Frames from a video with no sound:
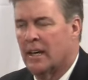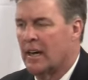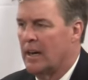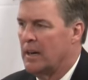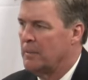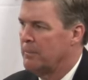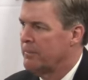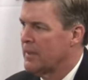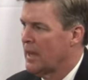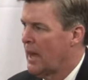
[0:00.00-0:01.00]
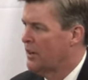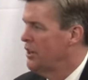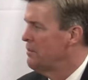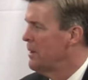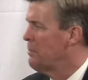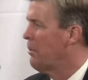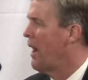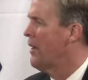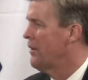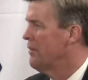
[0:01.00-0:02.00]
I couldn't be
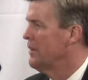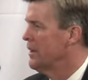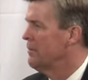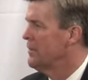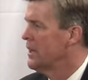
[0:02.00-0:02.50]
prouder of them.